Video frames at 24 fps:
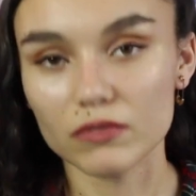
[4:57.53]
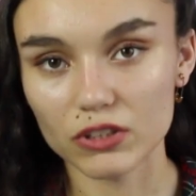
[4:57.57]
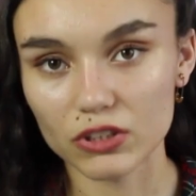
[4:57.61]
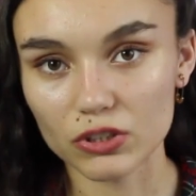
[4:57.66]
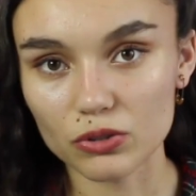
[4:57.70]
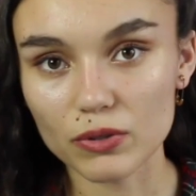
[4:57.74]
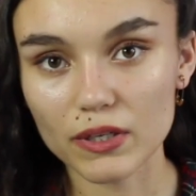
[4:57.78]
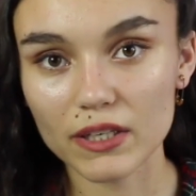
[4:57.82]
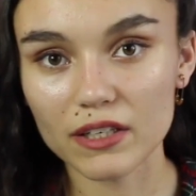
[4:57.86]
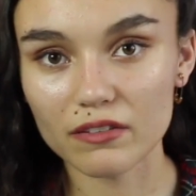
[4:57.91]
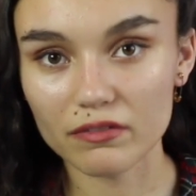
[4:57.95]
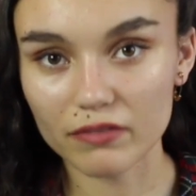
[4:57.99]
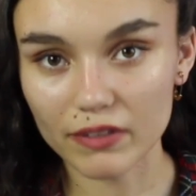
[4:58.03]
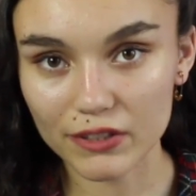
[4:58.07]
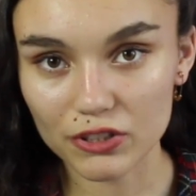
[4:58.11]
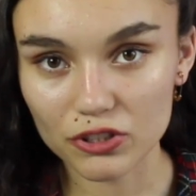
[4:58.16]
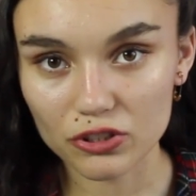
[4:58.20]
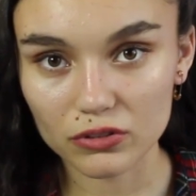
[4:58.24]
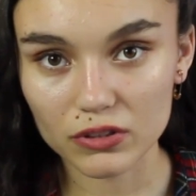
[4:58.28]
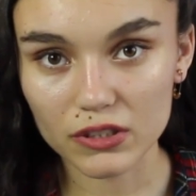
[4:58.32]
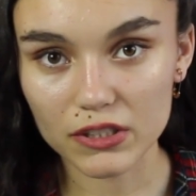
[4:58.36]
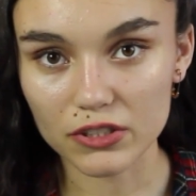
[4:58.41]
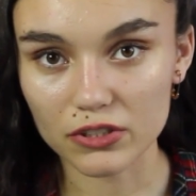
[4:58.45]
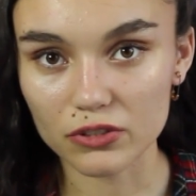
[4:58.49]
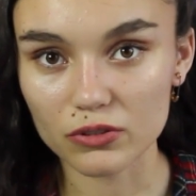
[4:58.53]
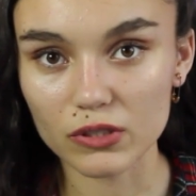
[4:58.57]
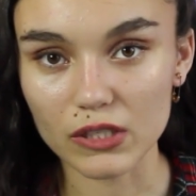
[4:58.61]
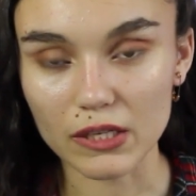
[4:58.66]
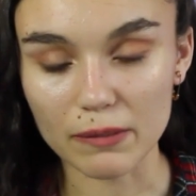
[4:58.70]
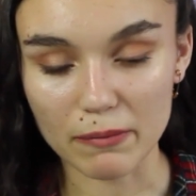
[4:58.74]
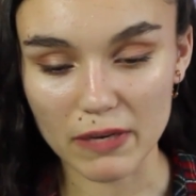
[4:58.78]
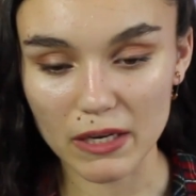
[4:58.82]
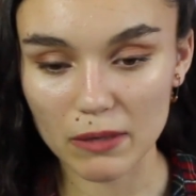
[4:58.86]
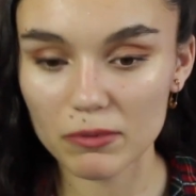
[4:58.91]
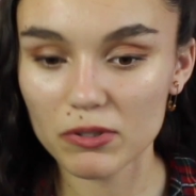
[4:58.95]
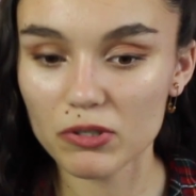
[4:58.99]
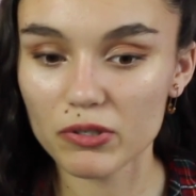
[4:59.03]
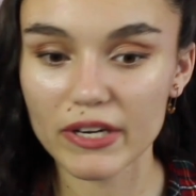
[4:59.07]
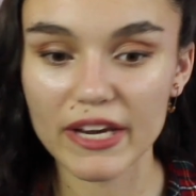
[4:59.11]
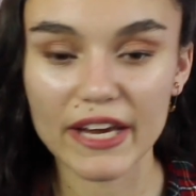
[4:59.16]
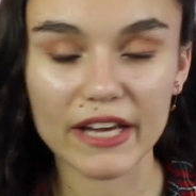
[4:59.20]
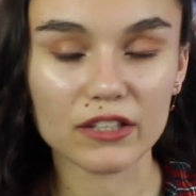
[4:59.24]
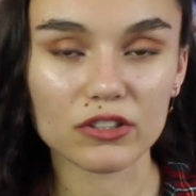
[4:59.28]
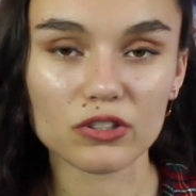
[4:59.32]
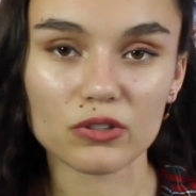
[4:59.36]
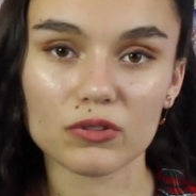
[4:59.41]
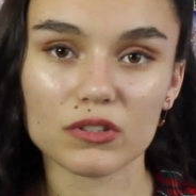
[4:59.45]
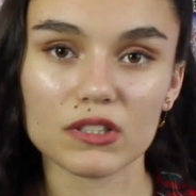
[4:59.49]
you can eventually do it. Maybe you
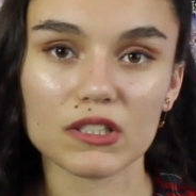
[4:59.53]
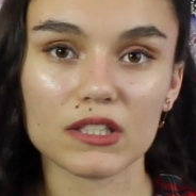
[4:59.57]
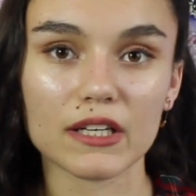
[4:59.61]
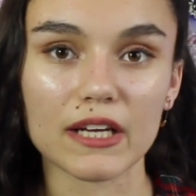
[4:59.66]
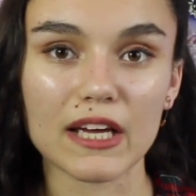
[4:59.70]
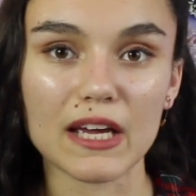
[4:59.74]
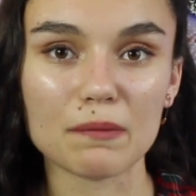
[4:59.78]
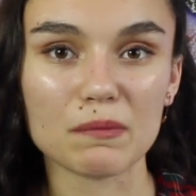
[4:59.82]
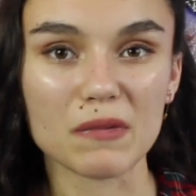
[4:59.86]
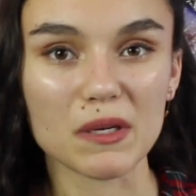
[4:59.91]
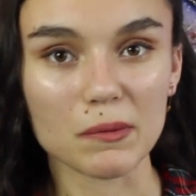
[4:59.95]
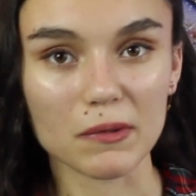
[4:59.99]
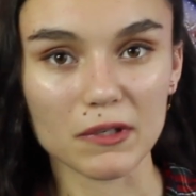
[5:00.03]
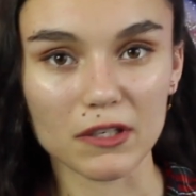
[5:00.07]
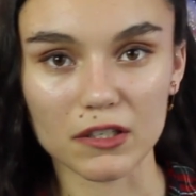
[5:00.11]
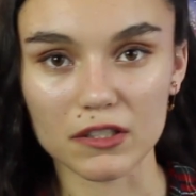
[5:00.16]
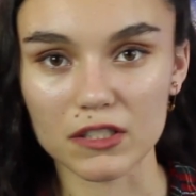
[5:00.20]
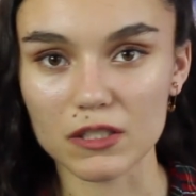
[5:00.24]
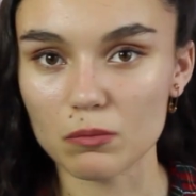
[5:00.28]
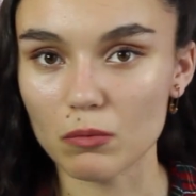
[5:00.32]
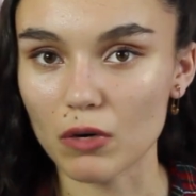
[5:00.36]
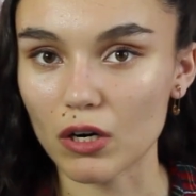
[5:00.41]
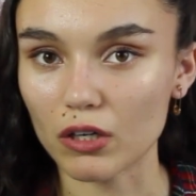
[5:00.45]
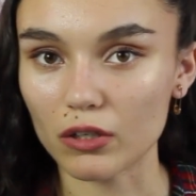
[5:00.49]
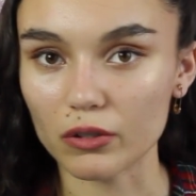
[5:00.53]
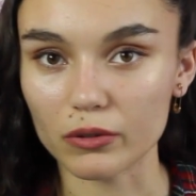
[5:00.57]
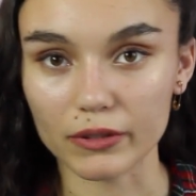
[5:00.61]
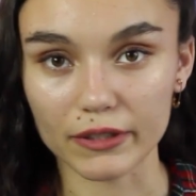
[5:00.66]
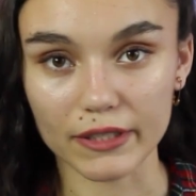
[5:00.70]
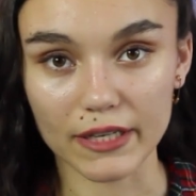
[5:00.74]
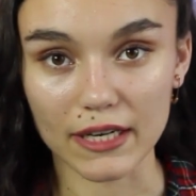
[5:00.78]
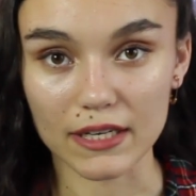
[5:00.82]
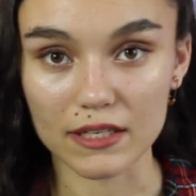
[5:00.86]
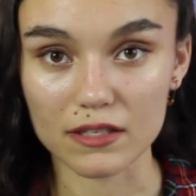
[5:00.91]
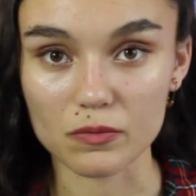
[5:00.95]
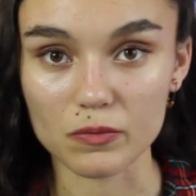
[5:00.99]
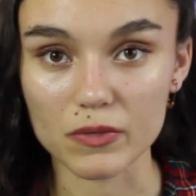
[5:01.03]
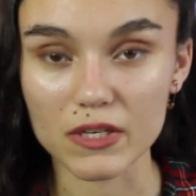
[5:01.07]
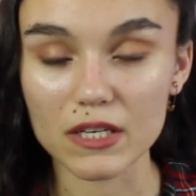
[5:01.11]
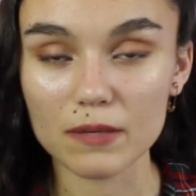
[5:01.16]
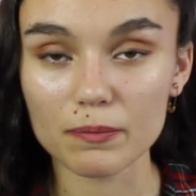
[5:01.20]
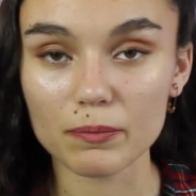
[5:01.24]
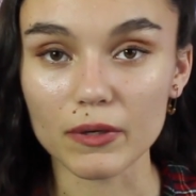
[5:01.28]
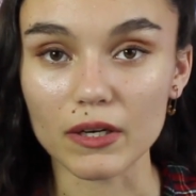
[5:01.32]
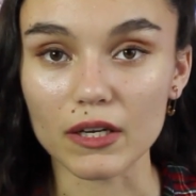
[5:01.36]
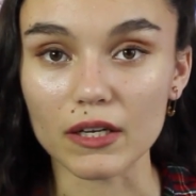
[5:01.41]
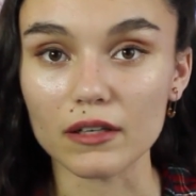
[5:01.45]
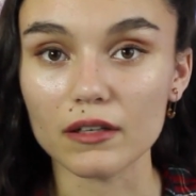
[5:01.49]
can't do it today, maybe not tomorrow or next
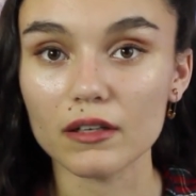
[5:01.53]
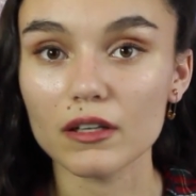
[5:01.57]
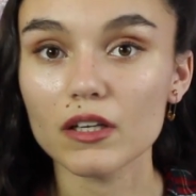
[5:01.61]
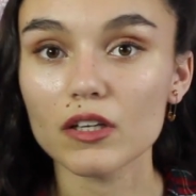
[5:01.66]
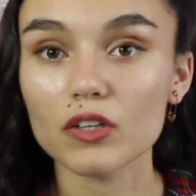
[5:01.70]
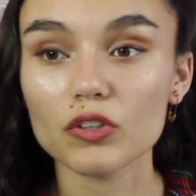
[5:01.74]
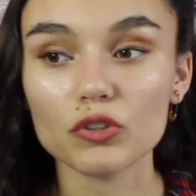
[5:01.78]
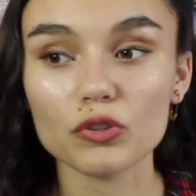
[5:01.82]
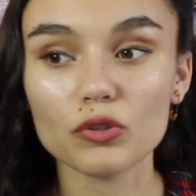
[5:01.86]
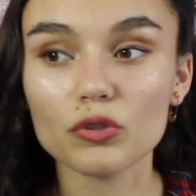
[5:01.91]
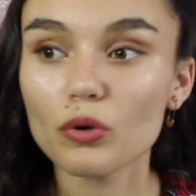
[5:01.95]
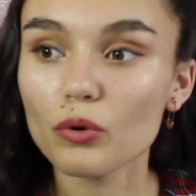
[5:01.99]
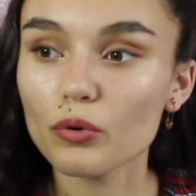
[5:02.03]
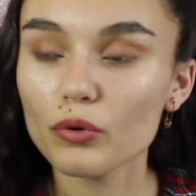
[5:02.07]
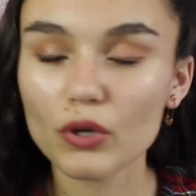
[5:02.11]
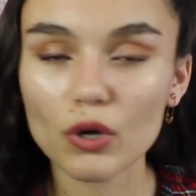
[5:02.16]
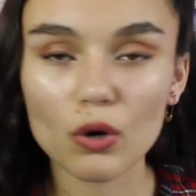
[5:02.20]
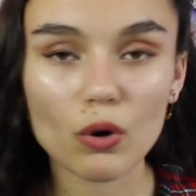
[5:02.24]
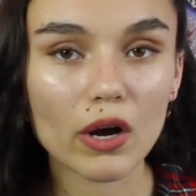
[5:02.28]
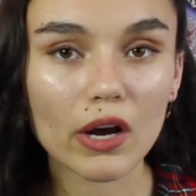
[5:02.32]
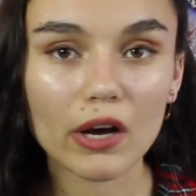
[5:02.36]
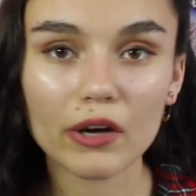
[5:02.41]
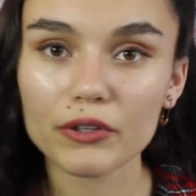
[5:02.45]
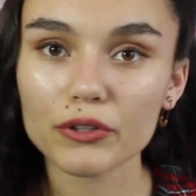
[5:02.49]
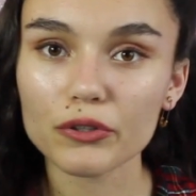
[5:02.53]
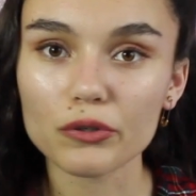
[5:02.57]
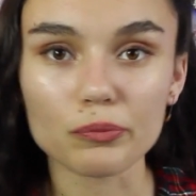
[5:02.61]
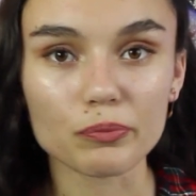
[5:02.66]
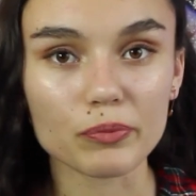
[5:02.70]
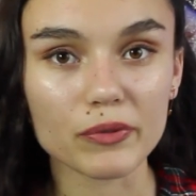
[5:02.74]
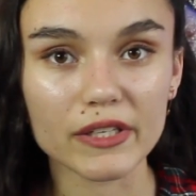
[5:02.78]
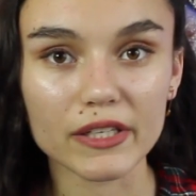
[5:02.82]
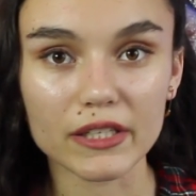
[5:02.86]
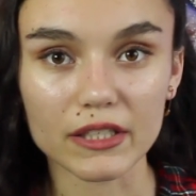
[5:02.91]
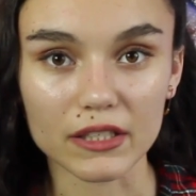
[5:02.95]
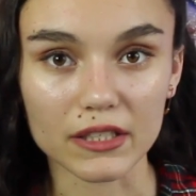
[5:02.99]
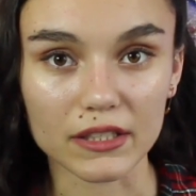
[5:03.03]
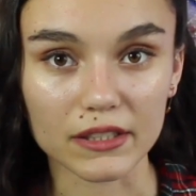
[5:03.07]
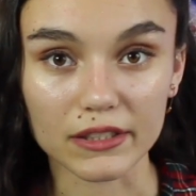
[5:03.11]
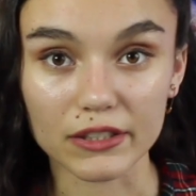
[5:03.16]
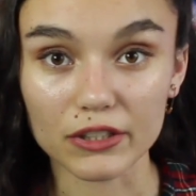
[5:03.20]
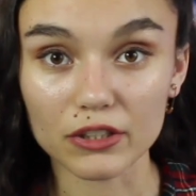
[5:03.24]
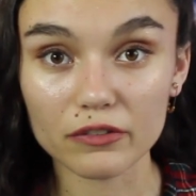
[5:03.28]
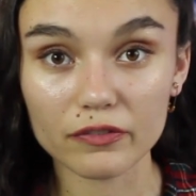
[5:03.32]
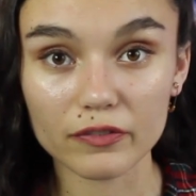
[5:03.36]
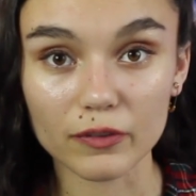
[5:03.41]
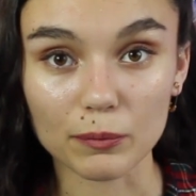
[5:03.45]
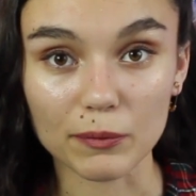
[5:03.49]
week, but you don't know how you'll be in a
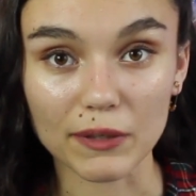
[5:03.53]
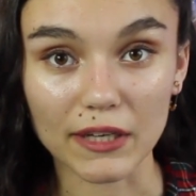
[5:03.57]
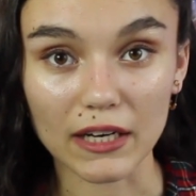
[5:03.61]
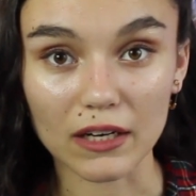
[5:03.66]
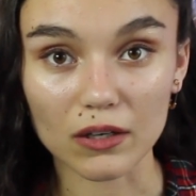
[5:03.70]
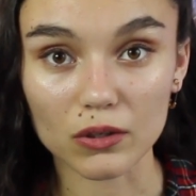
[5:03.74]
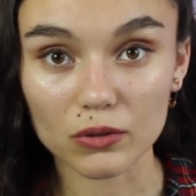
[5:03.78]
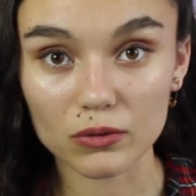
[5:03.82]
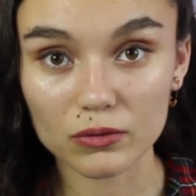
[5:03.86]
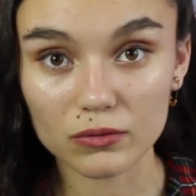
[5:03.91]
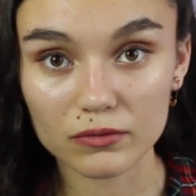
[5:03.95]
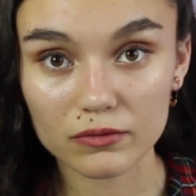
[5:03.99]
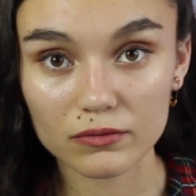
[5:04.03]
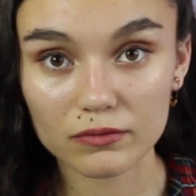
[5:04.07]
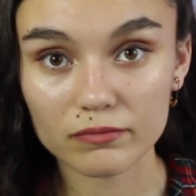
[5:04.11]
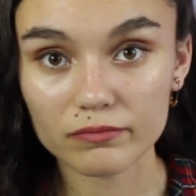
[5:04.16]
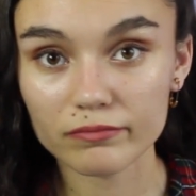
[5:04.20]
year from now.